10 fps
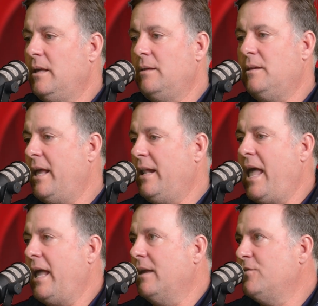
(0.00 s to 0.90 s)
And
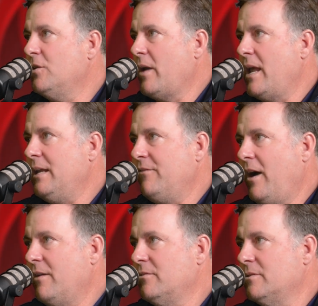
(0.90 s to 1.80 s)
hey, if you're
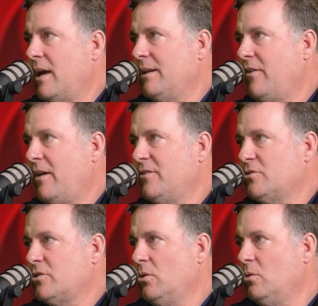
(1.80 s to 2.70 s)
85 or 95
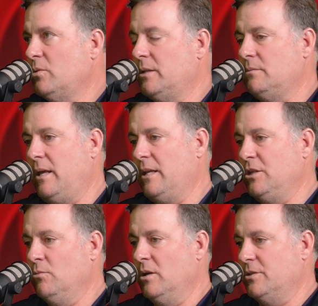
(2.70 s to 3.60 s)
years old and
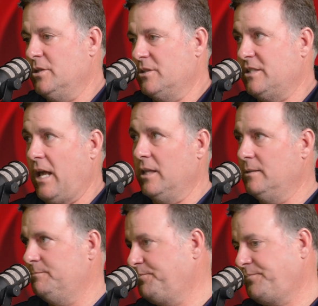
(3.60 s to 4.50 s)
you want to just sell
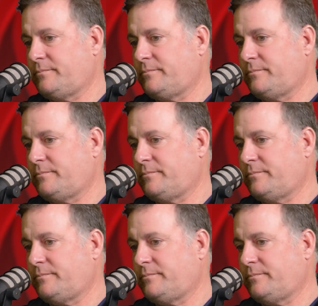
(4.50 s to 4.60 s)
it,